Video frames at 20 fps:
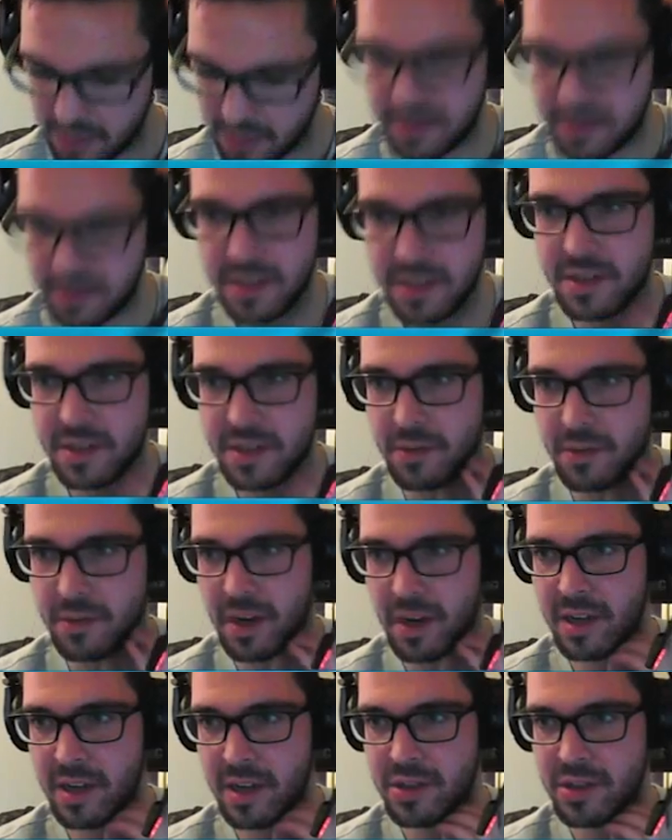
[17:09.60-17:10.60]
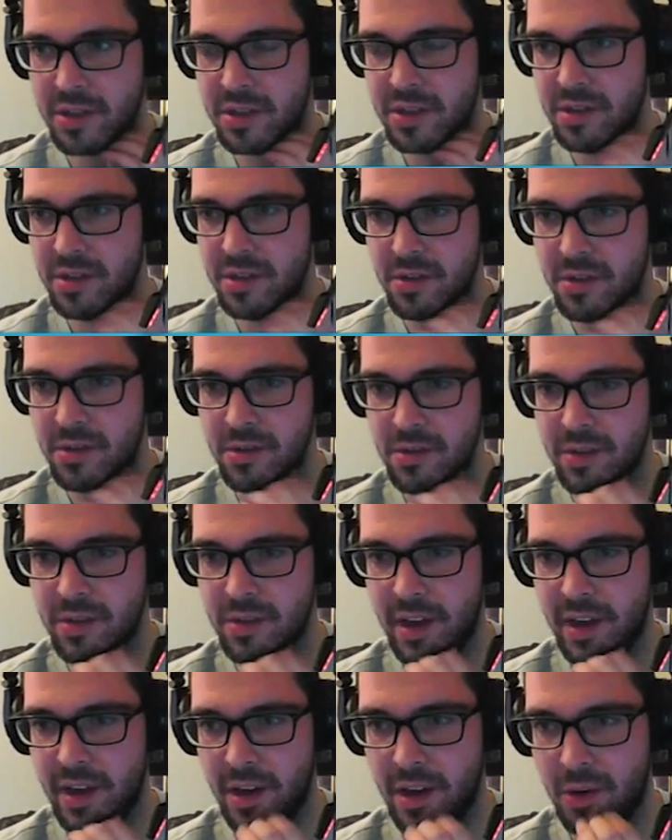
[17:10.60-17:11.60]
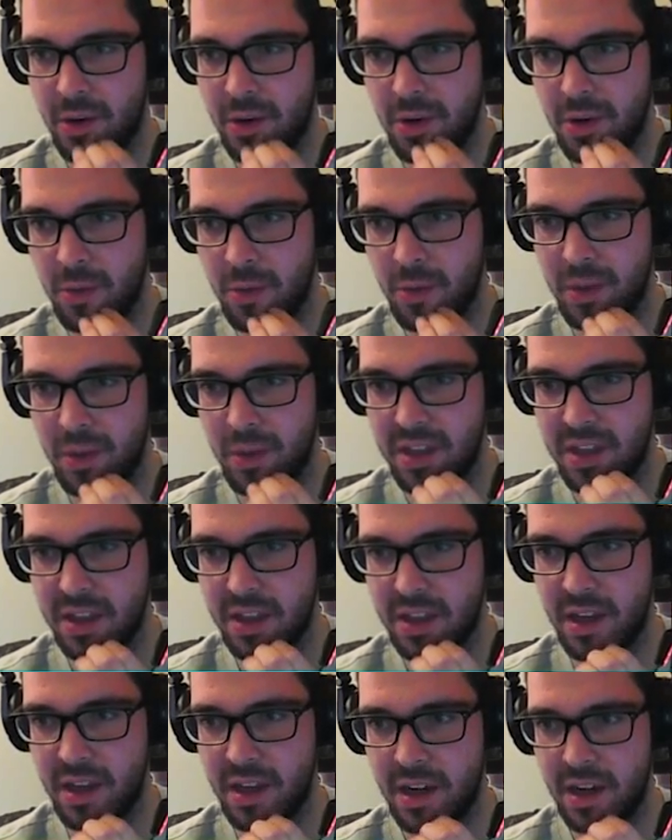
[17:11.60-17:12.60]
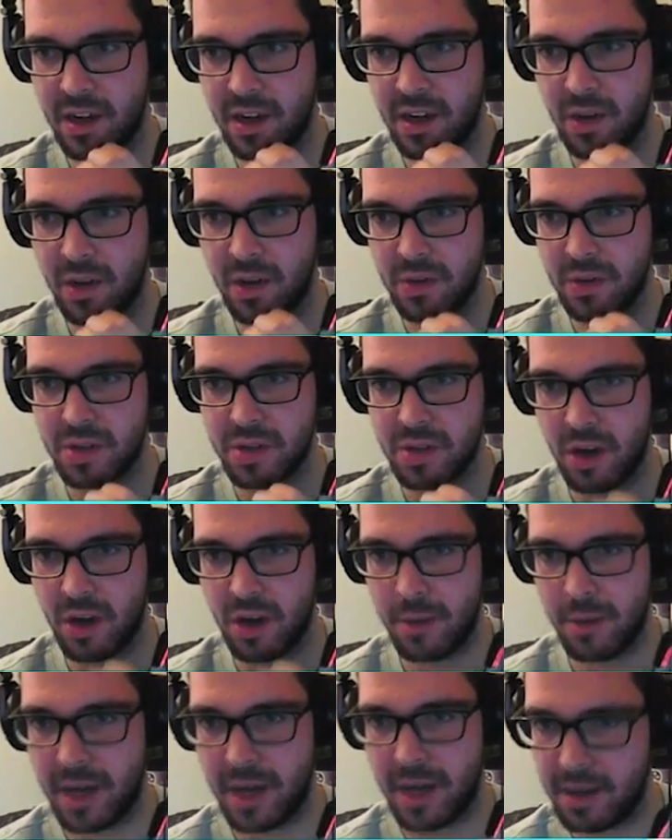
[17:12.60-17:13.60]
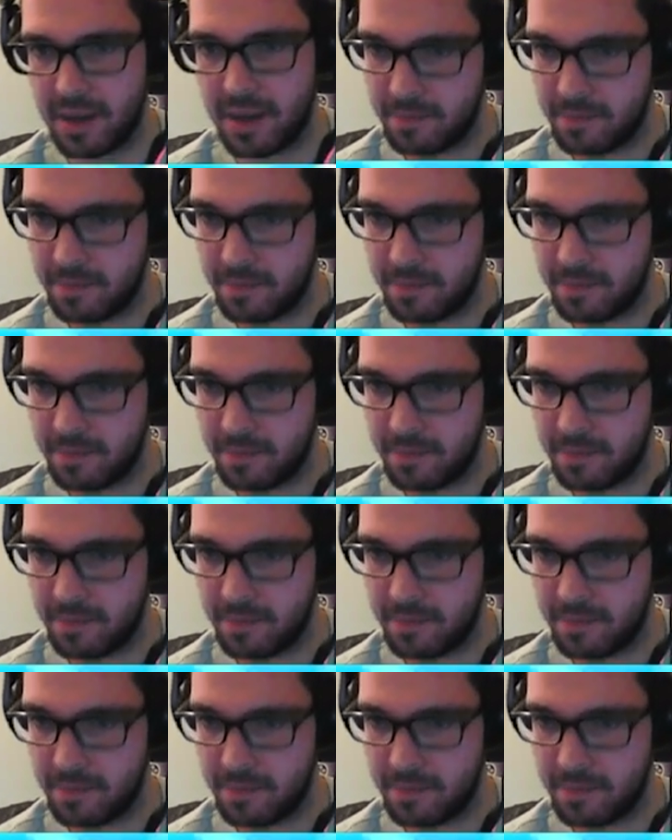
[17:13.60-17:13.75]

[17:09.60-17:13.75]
if this is in range to KO with close combat.